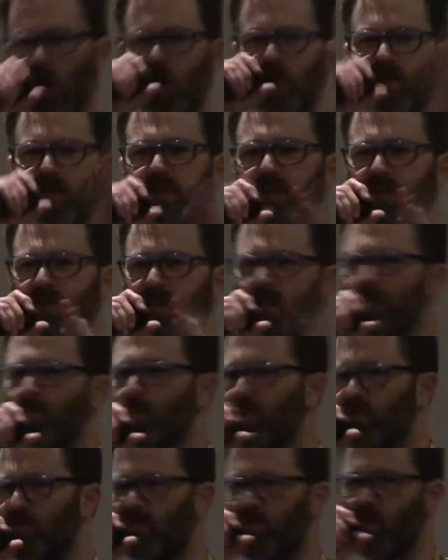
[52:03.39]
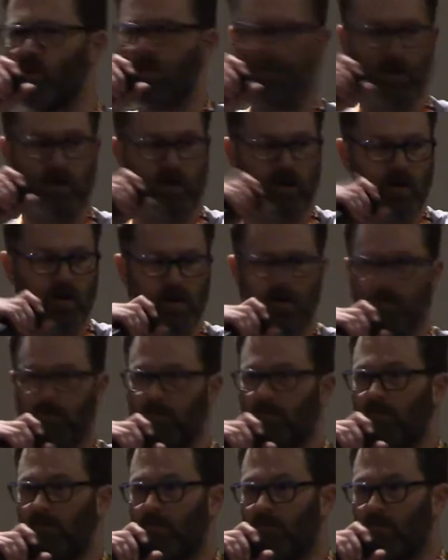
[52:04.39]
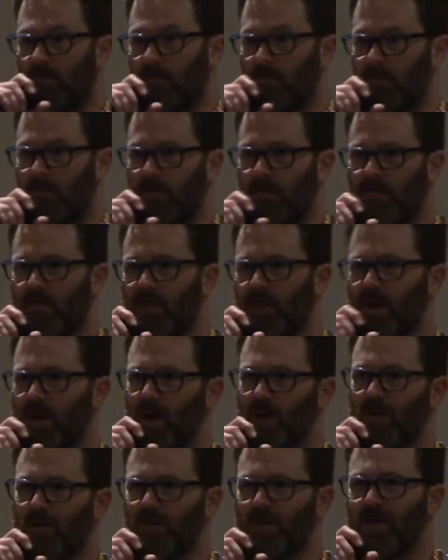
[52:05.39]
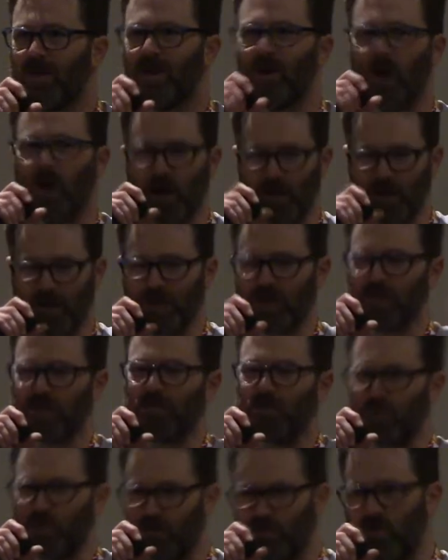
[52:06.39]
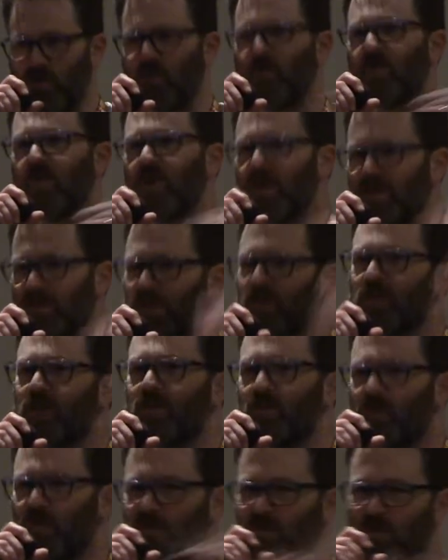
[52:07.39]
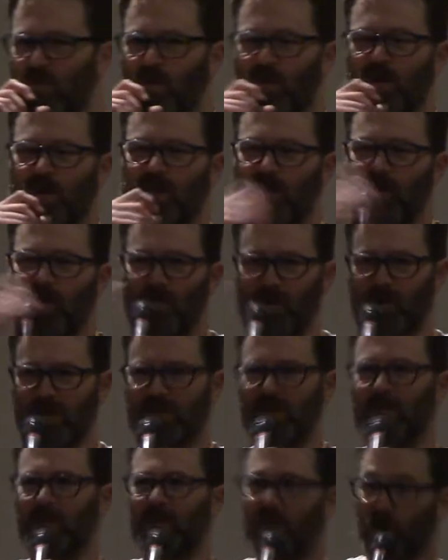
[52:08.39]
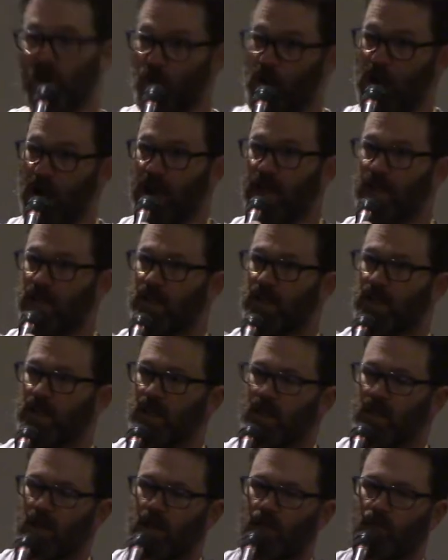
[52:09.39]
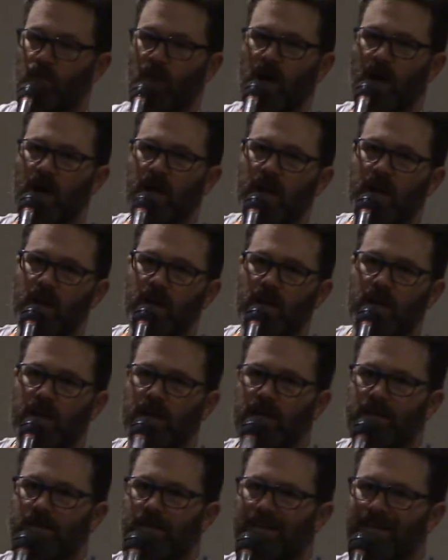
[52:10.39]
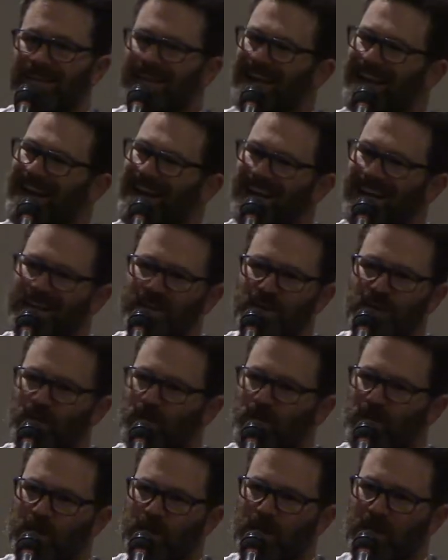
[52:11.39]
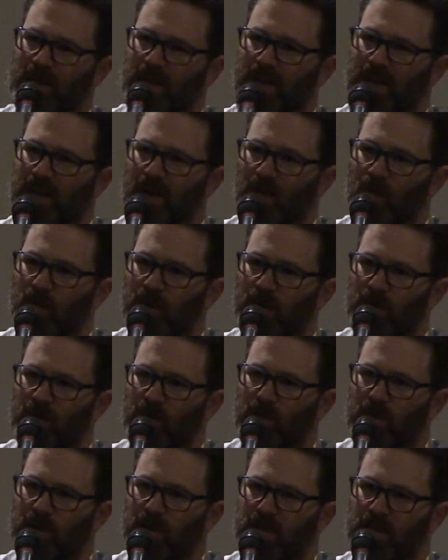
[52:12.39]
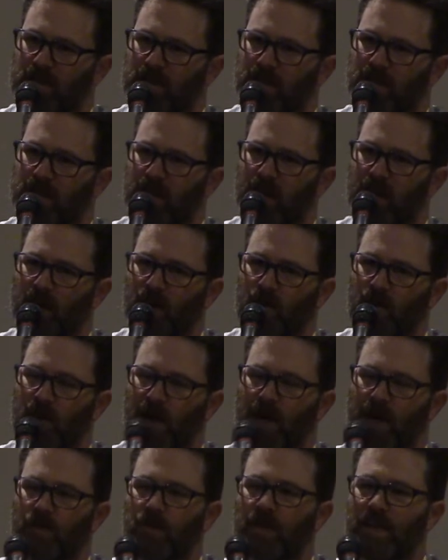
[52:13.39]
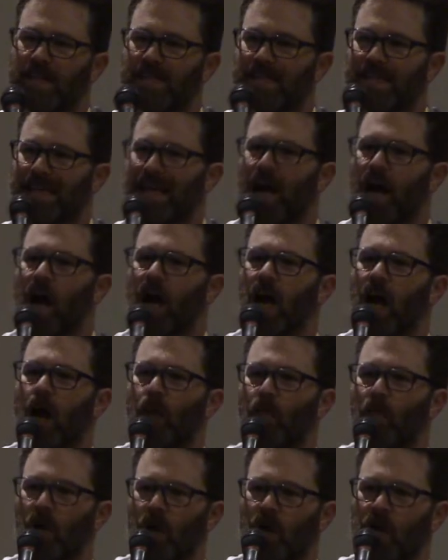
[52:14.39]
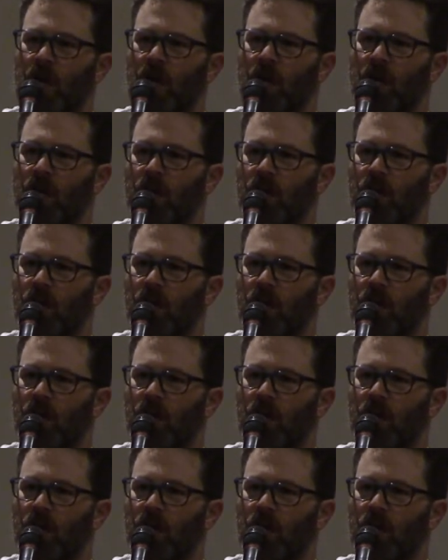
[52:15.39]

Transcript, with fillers: audition and move forward. You know? audition, move forward, audition, move forward. And if you book something, great. But yeah, generally speaking, not really because I don't I don't like to get hung up on